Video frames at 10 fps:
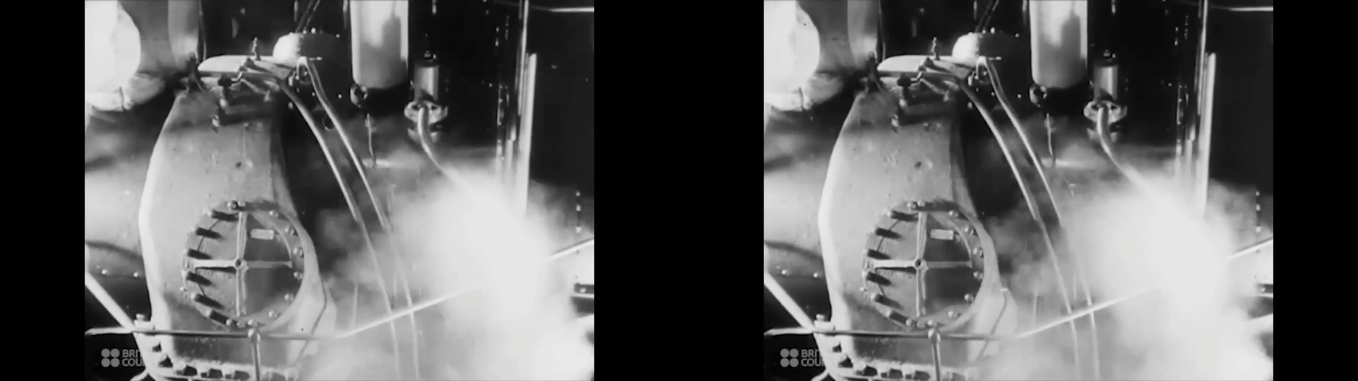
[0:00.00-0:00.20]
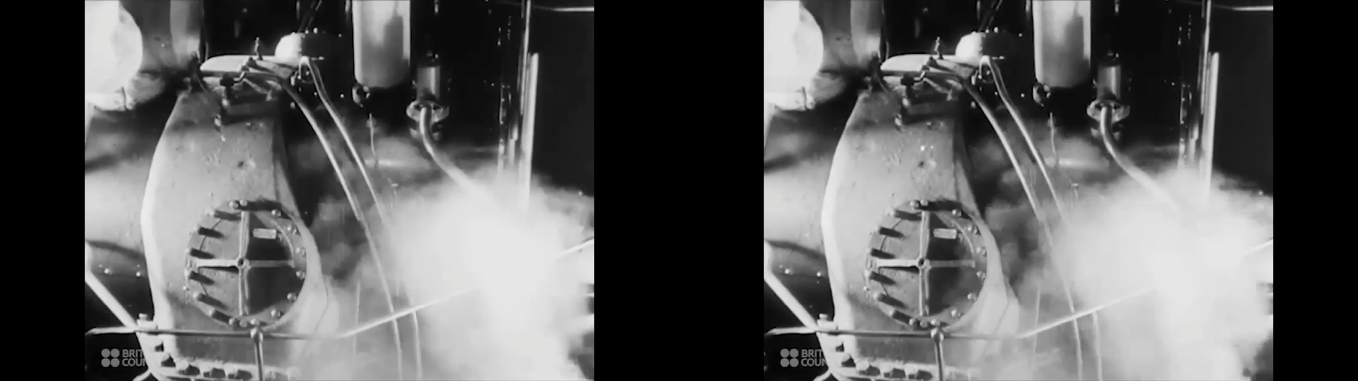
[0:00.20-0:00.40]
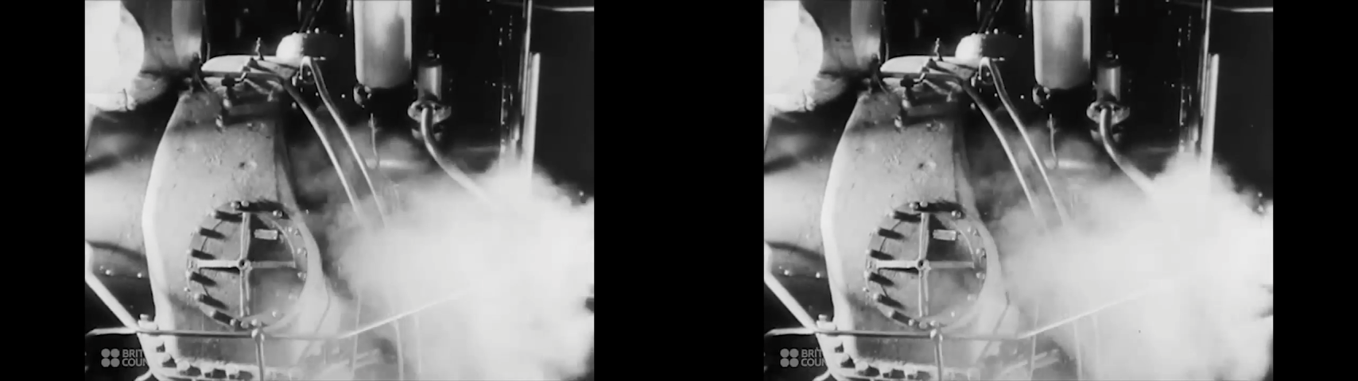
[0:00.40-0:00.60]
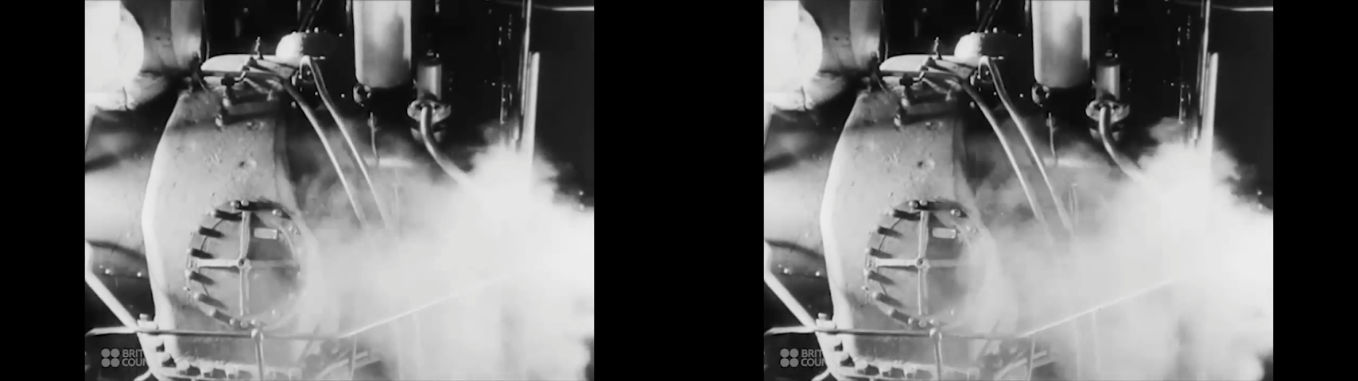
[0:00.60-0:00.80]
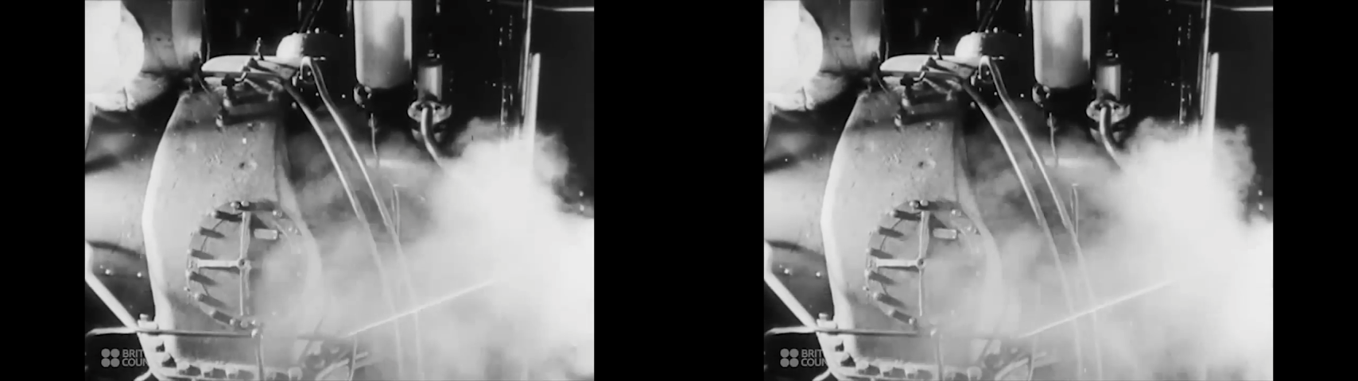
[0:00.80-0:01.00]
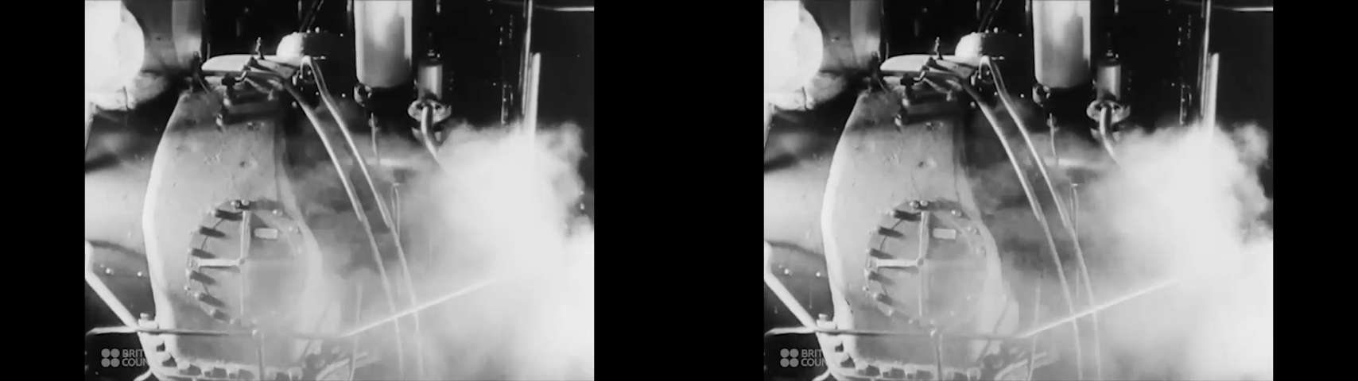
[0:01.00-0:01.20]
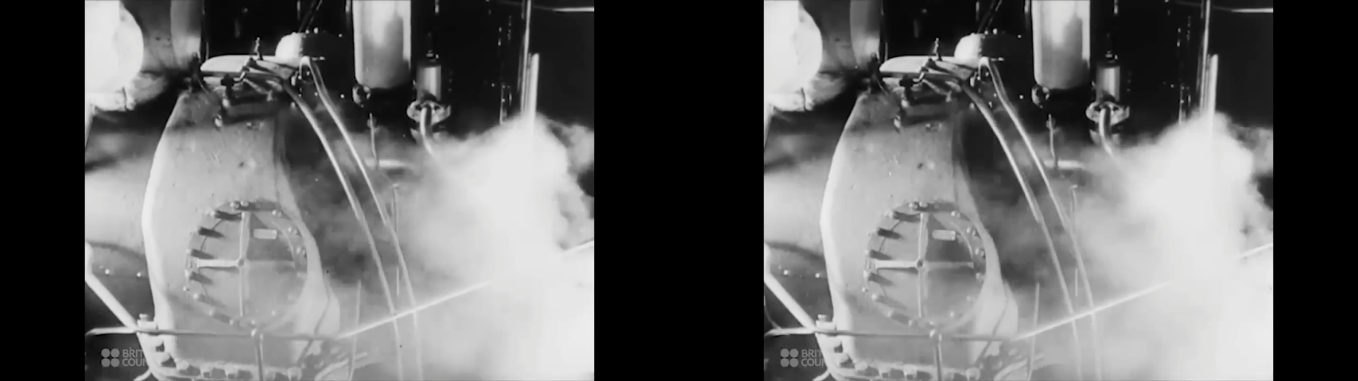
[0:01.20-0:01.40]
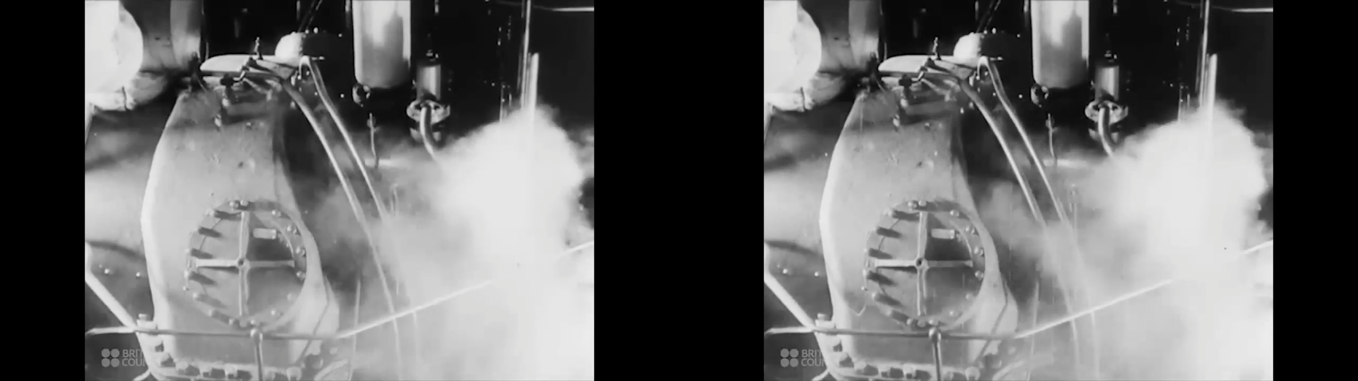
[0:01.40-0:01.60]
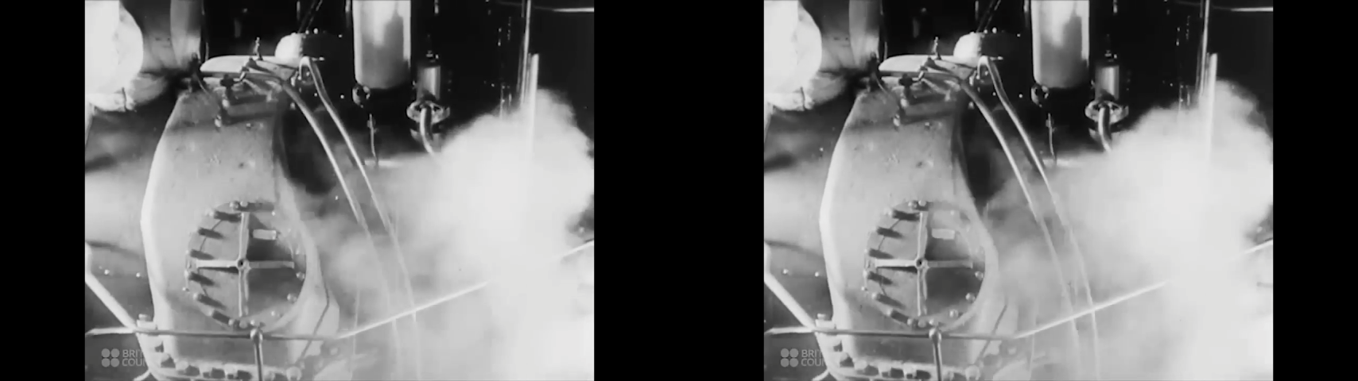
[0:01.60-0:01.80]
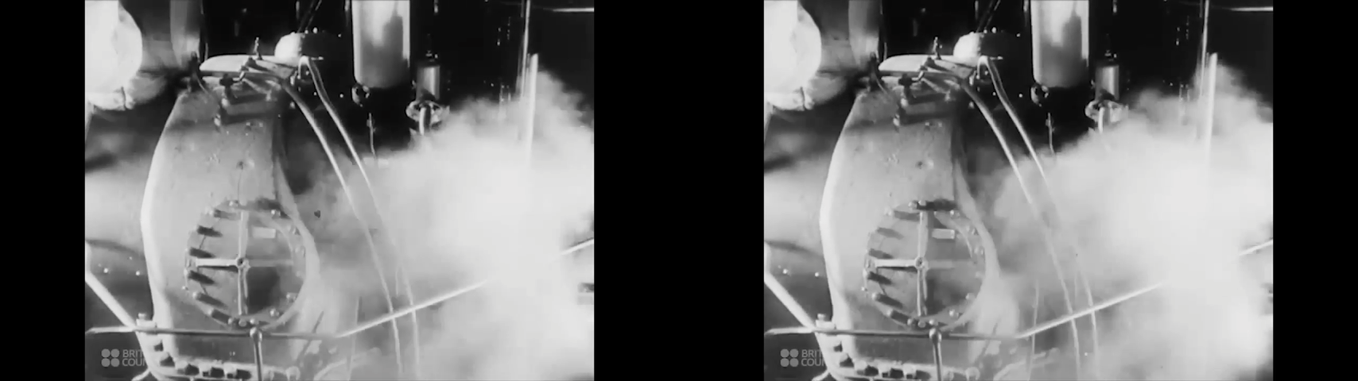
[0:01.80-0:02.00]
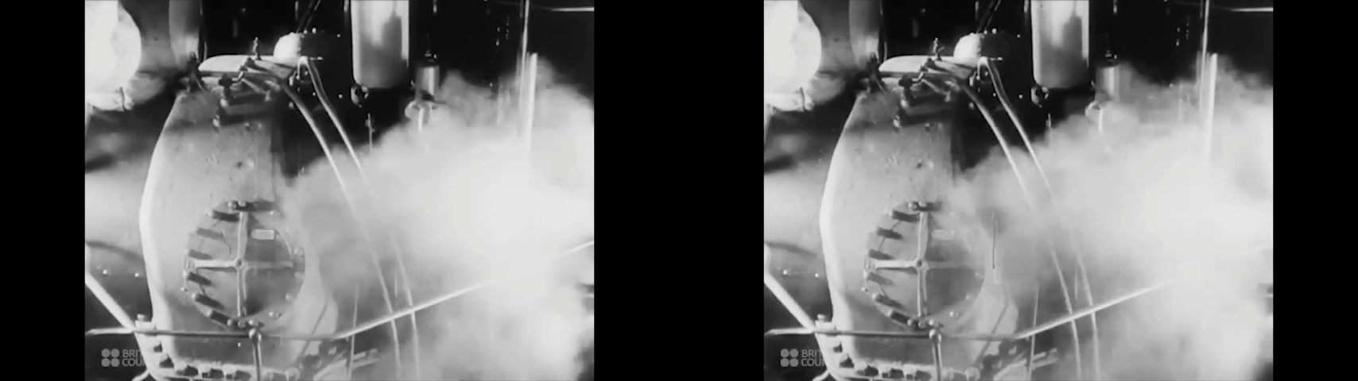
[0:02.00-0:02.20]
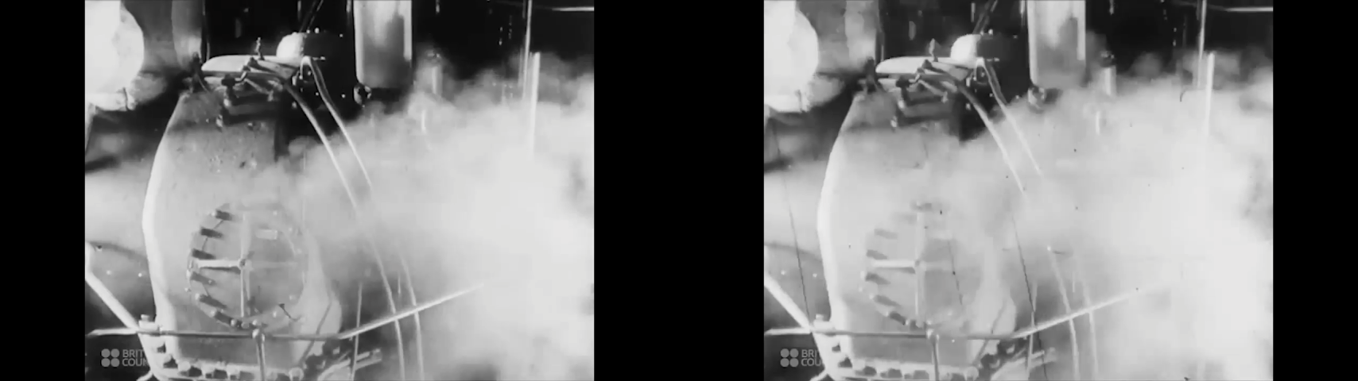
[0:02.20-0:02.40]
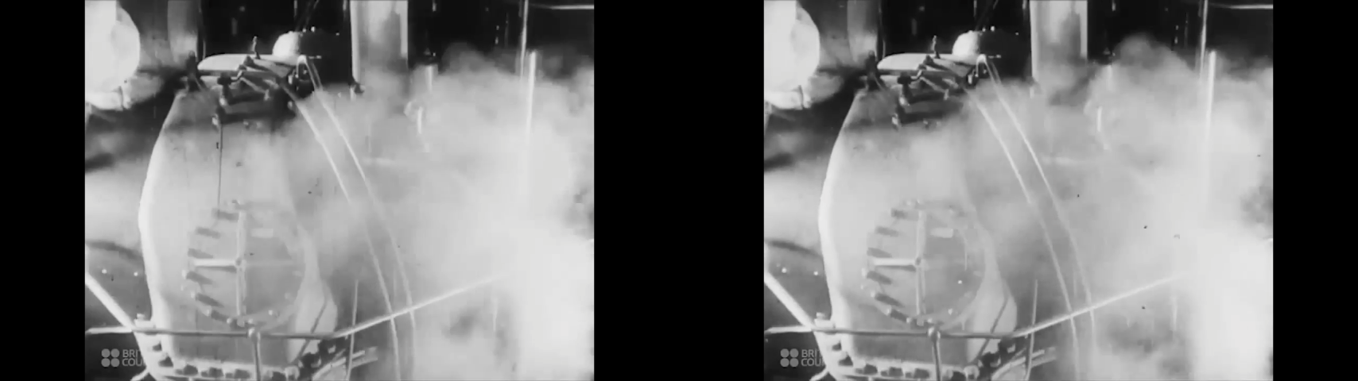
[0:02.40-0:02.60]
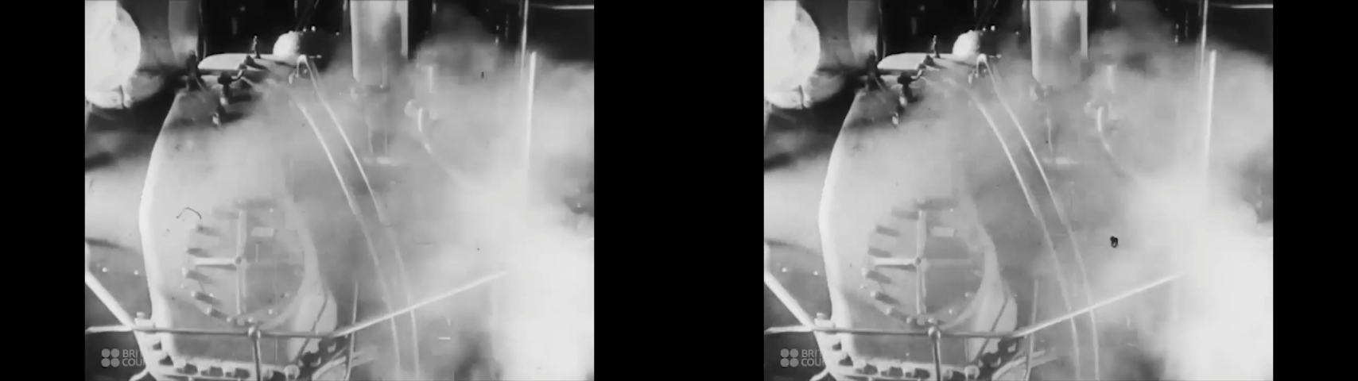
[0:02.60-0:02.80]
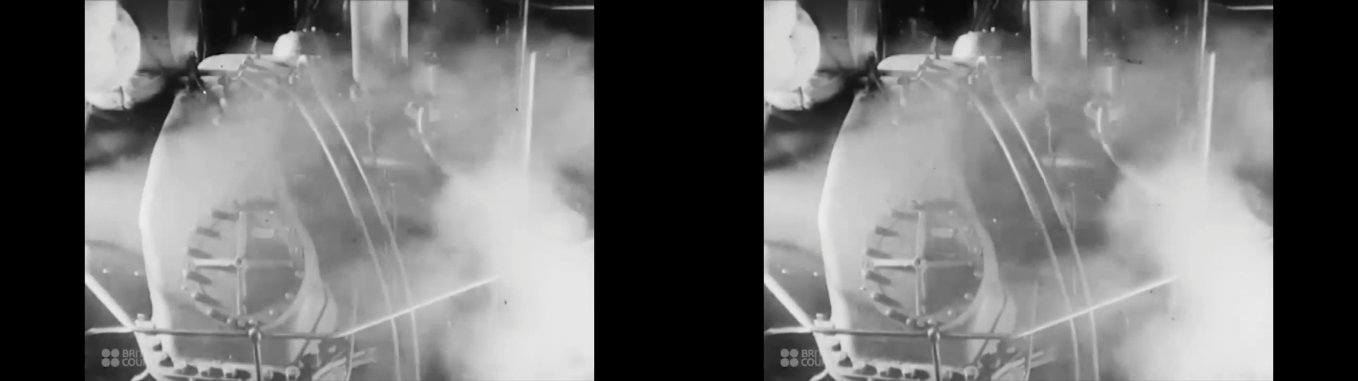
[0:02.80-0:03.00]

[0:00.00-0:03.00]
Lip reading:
(no speaker visible)